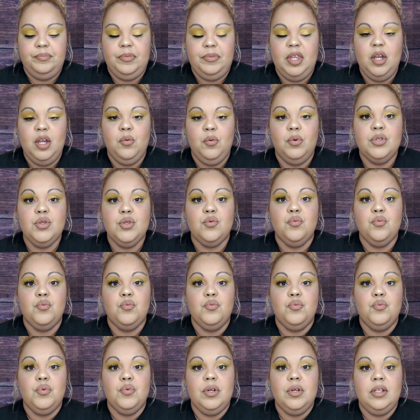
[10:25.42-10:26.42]
It was
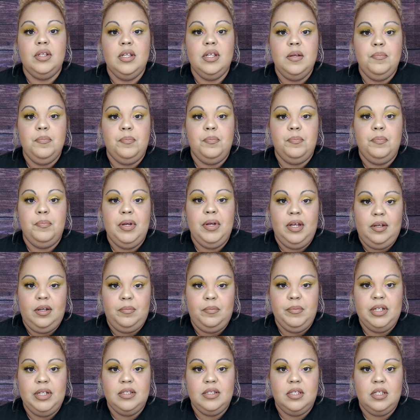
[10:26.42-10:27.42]
really
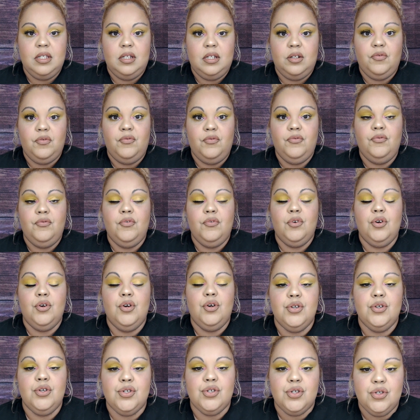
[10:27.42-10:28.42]
pigmented
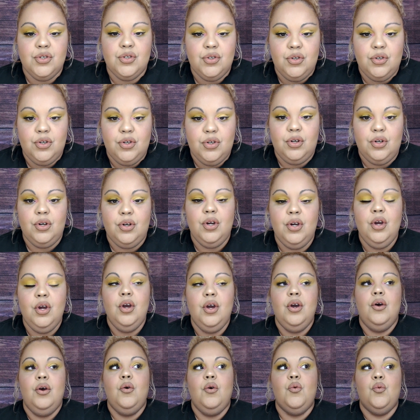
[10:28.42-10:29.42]
for sure.
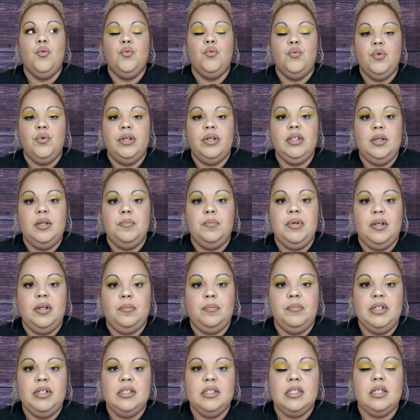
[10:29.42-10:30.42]
Really
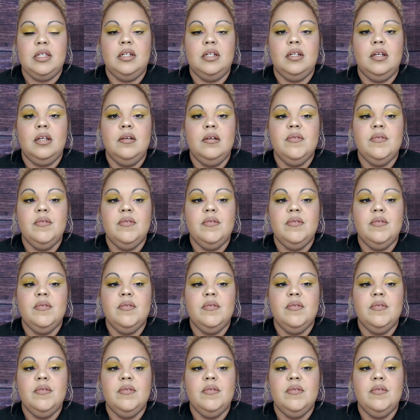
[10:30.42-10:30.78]
pigmented.